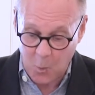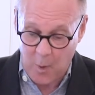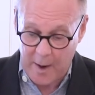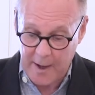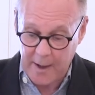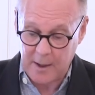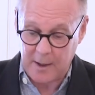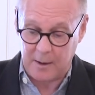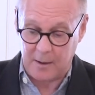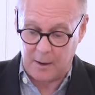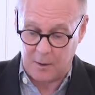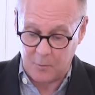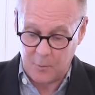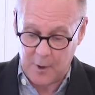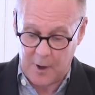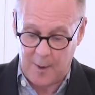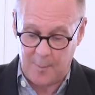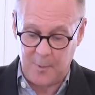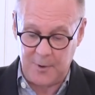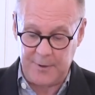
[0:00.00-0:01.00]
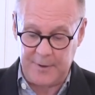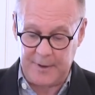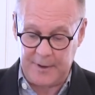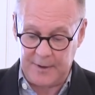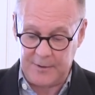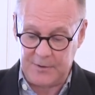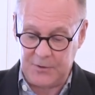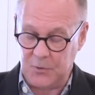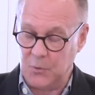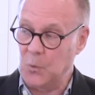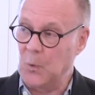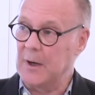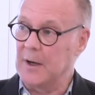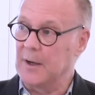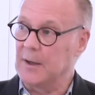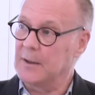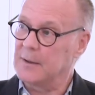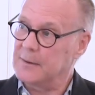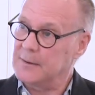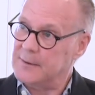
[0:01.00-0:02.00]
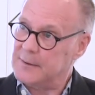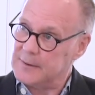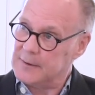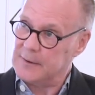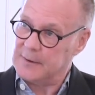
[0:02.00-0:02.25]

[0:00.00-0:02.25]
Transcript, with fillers: wake a robin into wings,